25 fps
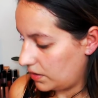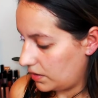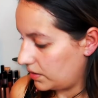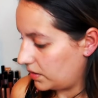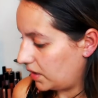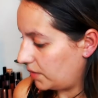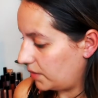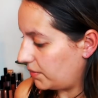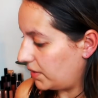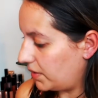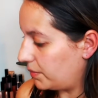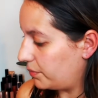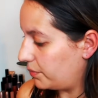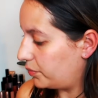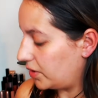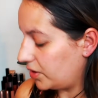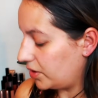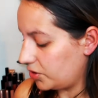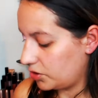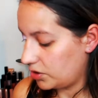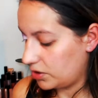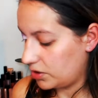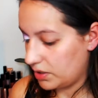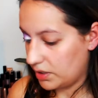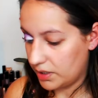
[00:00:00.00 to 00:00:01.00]
get my
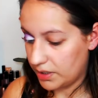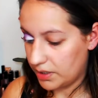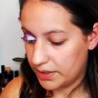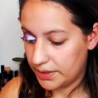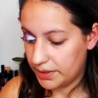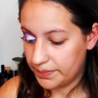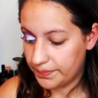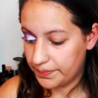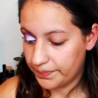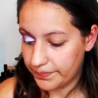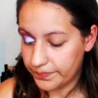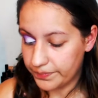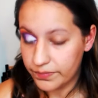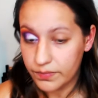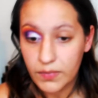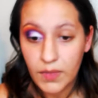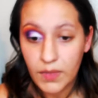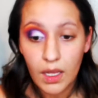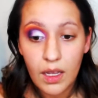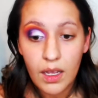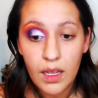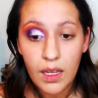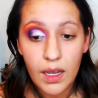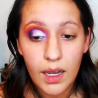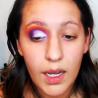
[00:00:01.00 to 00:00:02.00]
brush in there, and
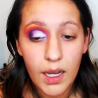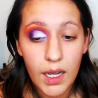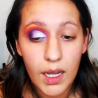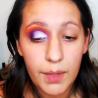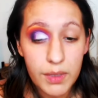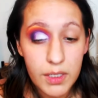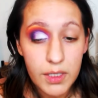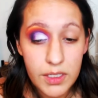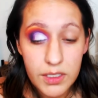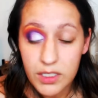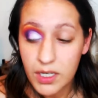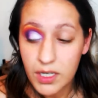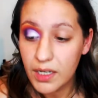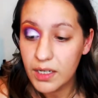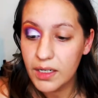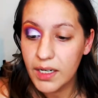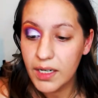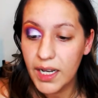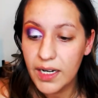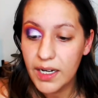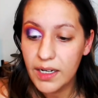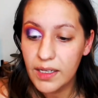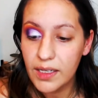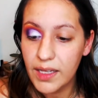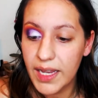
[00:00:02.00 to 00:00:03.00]
I'm going to
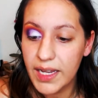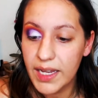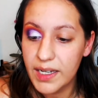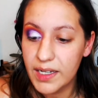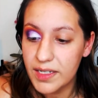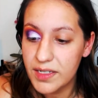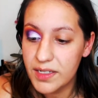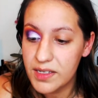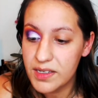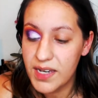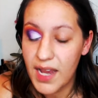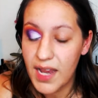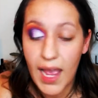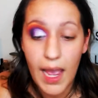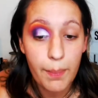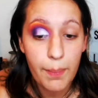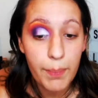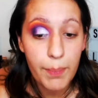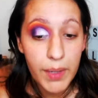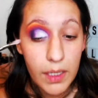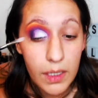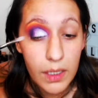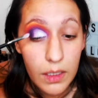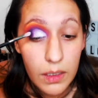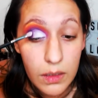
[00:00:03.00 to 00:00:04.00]
kind of like tap
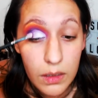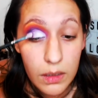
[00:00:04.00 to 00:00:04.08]
it.